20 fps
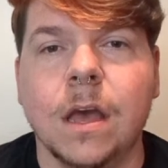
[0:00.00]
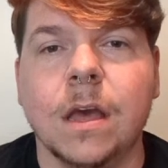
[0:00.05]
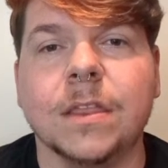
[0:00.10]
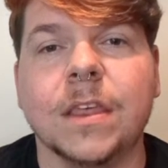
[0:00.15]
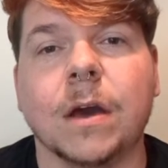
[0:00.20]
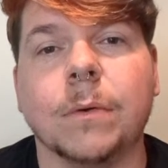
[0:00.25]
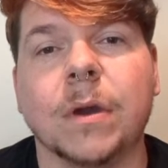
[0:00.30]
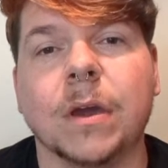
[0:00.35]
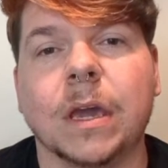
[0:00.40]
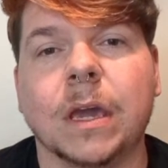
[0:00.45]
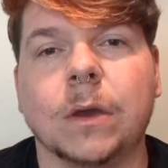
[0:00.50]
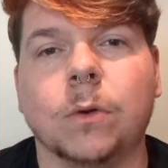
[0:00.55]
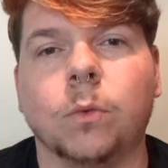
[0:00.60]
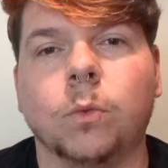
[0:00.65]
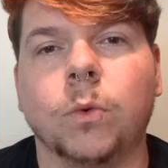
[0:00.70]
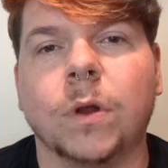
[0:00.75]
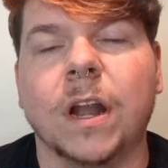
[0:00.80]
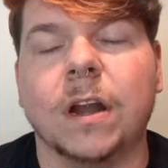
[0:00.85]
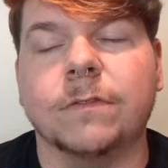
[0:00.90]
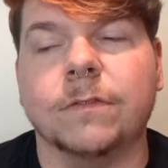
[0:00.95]
That way,
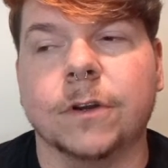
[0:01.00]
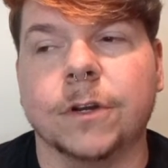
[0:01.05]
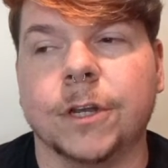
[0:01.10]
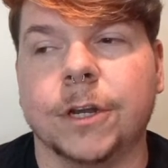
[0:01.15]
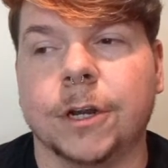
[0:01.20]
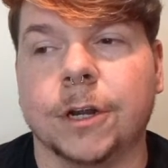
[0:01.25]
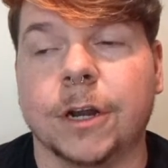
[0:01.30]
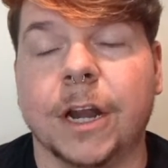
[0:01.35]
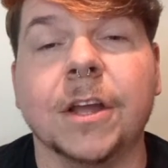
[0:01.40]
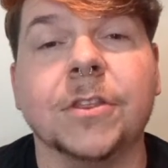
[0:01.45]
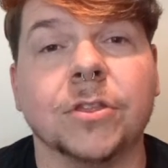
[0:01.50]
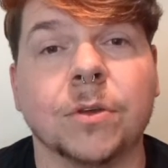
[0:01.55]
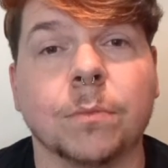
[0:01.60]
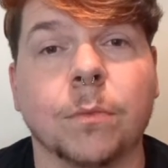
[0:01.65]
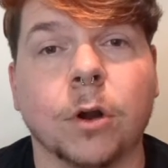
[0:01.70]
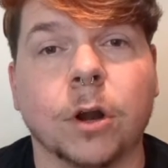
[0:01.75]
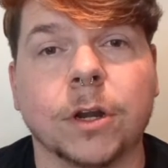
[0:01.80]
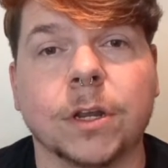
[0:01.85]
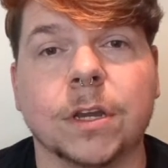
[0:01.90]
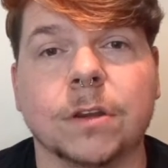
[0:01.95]
whenever you're in the
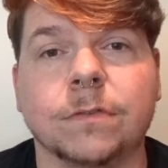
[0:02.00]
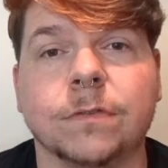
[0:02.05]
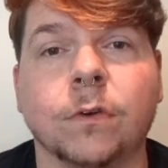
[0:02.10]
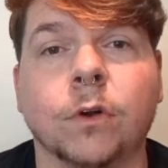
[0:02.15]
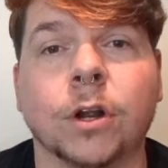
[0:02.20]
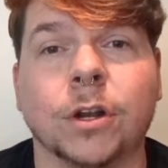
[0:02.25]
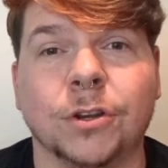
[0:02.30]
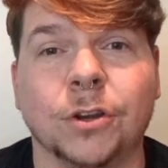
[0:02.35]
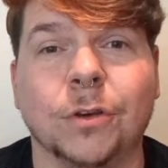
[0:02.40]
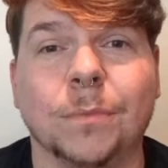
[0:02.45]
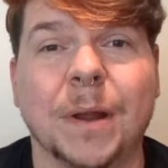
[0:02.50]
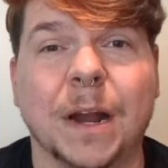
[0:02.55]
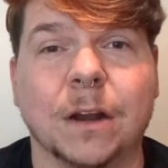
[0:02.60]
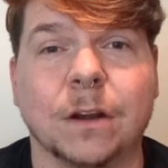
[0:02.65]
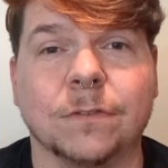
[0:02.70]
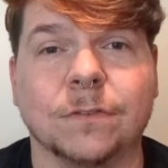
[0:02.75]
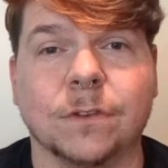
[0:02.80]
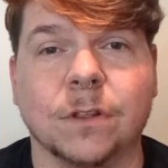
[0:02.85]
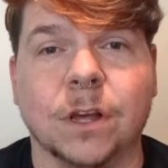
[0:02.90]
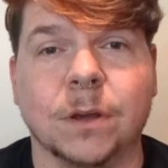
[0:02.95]
market for a new pair
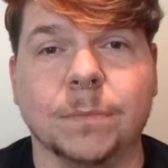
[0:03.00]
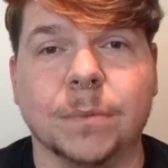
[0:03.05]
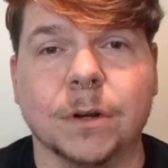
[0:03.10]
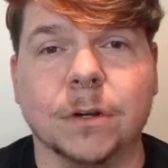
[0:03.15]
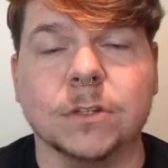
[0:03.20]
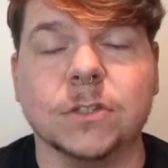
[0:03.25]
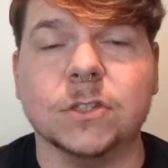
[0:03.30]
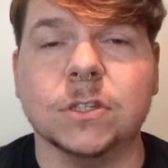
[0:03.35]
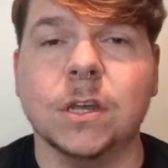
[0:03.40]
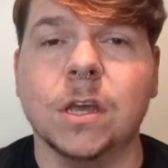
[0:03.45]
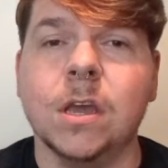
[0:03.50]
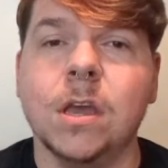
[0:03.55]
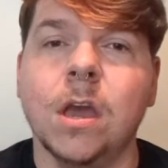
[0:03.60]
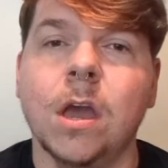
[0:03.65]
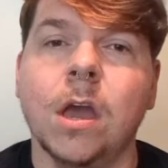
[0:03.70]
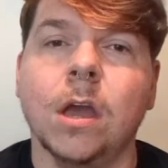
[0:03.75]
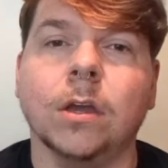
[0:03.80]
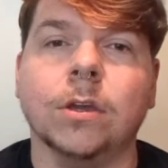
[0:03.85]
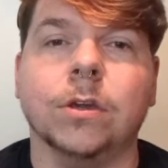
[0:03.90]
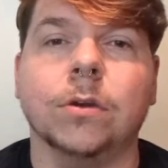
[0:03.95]
of clippers,
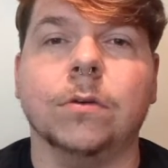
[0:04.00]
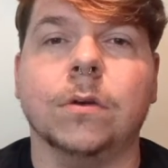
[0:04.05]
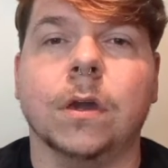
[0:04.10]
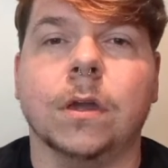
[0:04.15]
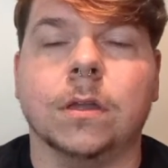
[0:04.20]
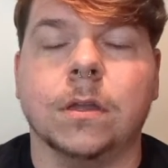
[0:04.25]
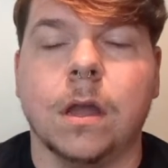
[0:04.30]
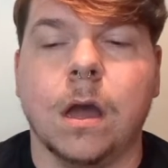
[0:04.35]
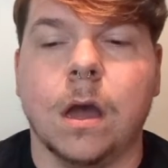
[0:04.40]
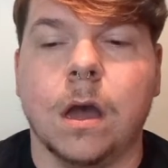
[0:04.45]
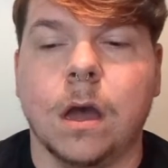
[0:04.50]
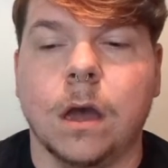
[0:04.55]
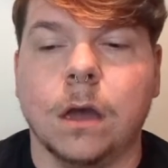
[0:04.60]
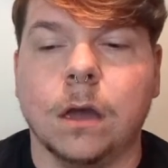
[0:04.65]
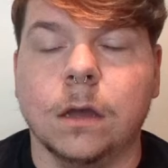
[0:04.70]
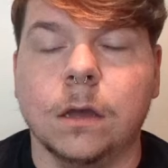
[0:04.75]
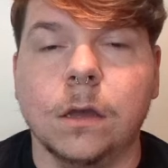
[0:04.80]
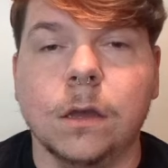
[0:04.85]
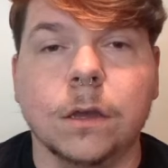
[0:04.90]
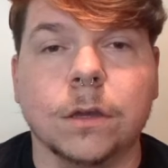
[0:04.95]
you can
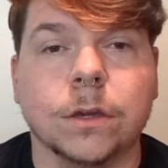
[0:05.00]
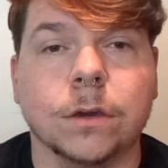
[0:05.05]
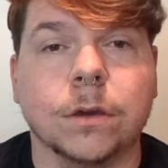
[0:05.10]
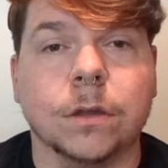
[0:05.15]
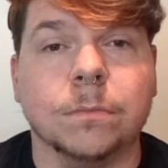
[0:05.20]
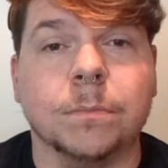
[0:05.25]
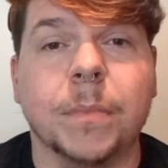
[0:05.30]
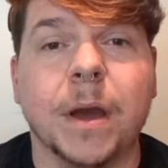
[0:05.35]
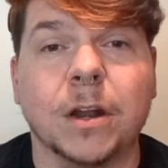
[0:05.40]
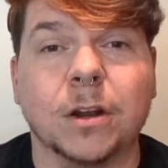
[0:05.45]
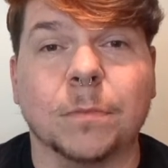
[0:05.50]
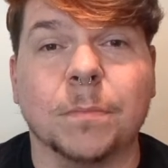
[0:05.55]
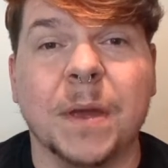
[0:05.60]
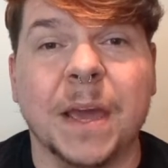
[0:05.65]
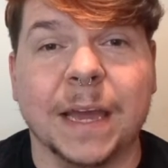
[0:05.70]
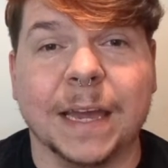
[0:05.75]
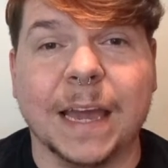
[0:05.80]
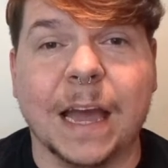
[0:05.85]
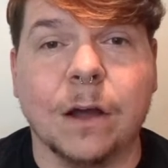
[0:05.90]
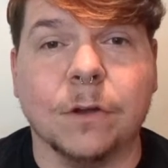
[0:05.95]
better
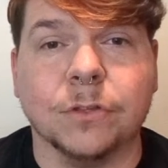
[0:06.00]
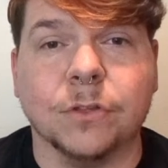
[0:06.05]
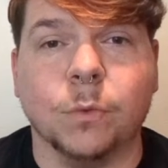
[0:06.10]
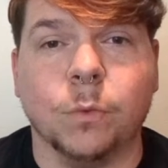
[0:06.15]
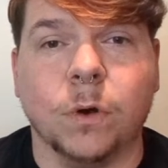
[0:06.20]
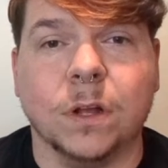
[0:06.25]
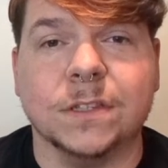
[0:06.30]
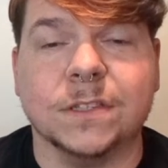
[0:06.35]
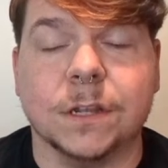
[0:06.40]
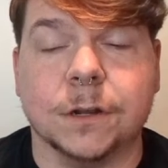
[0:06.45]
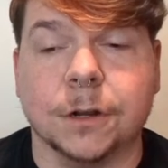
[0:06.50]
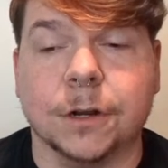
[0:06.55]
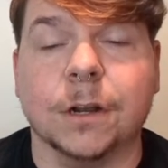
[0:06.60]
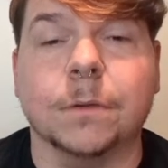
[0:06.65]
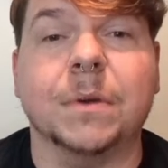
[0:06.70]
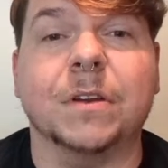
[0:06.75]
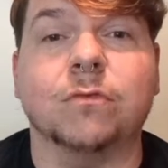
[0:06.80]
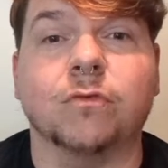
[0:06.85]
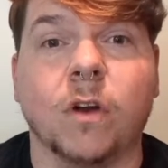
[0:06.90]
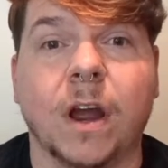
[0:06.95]
pick out the ones that are going to
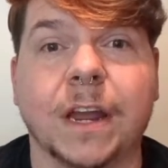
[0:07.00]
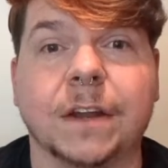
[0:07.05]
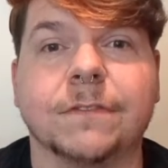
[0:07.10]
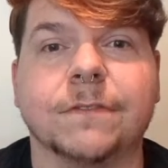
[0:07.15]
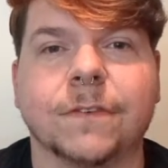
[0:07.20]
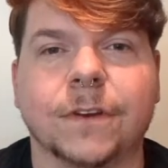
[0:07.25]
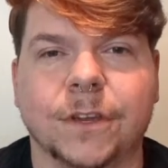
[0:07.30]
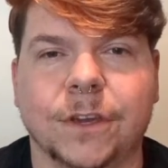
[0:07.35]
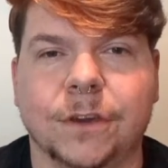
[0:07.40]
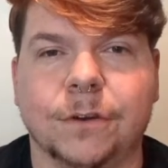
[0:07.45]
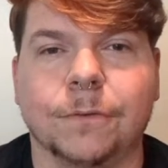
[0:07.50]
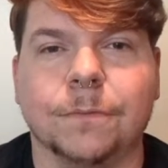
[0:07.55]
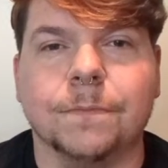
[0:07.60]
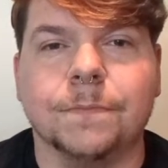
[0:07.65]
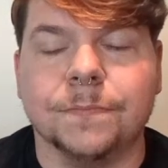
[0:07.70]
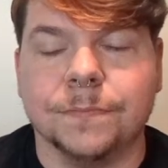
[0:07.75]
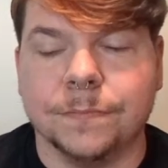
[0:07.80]
be right for you.